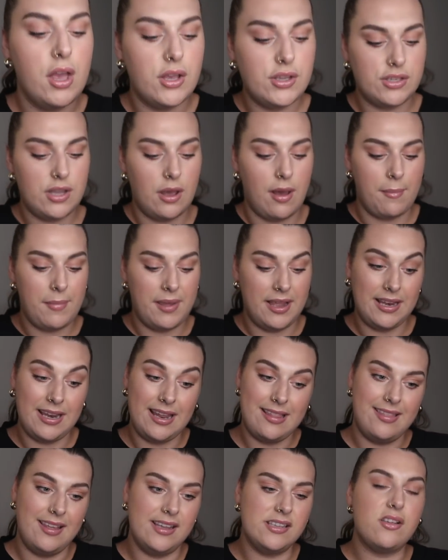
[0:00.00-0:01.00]
So I
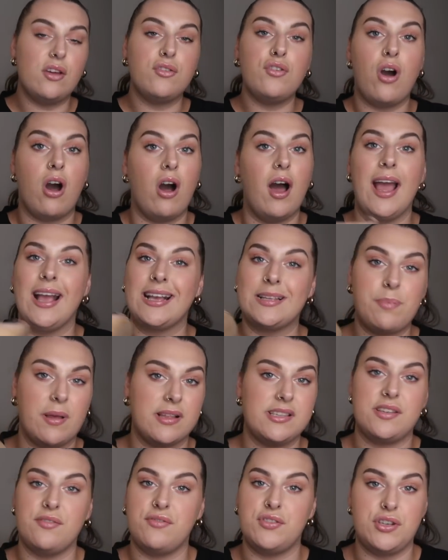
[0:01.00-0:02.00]
mean, these are not
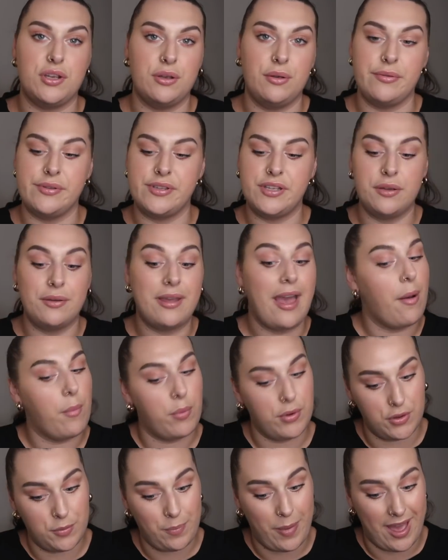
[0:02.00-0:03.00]
expensive shoes. You get
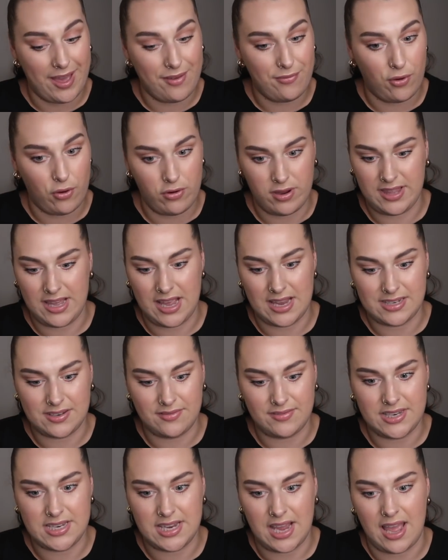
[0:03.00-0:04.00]
what you pay for at the end
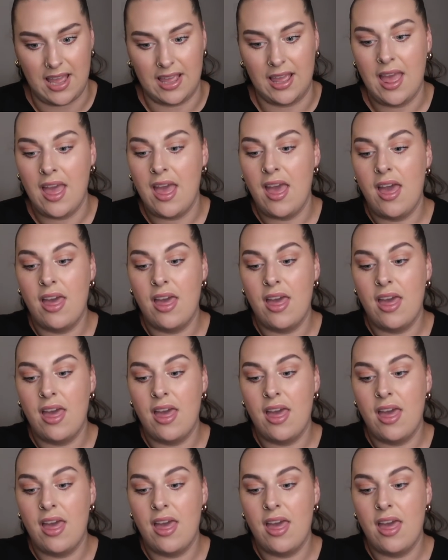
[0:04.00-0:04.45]
of the day.